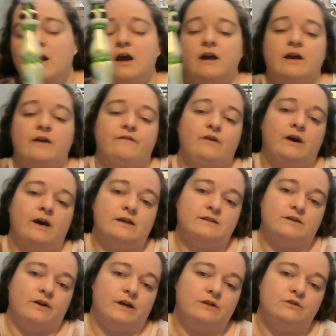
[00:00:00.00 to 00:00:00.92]
If you guys
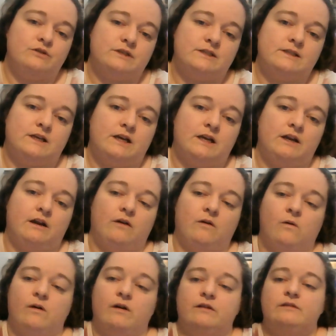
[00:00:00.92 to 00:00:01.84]
are interested
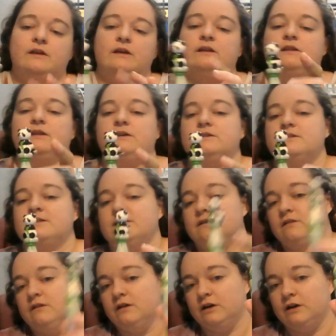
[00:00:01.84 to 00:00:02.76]
or think these
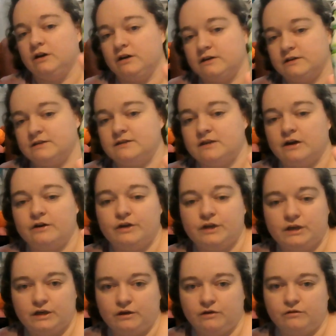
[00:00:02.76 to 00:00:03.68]
hooks are
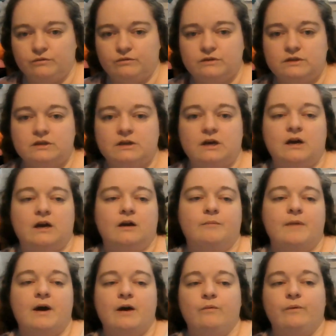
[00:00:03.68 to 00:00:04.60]
cute,
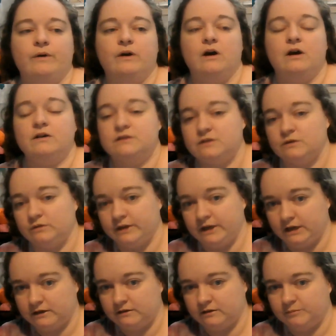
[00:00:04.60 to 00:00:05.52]
I will also
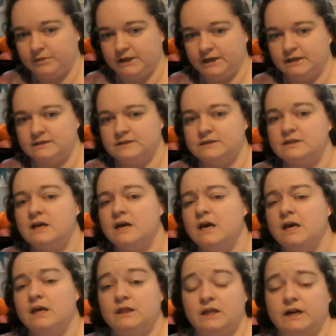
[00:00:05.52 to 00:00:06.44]
link the place
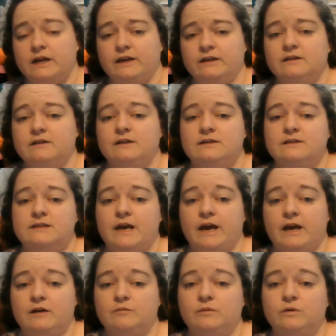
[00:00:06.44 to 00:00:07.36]
that I get these
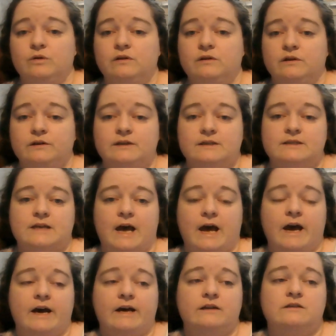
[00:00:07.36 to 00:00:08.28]
animal hooks
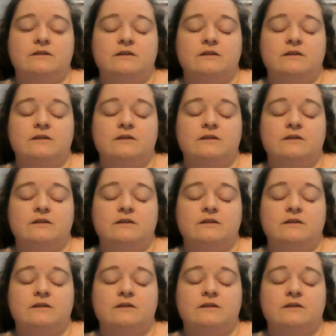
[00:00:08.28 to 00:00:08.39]
at.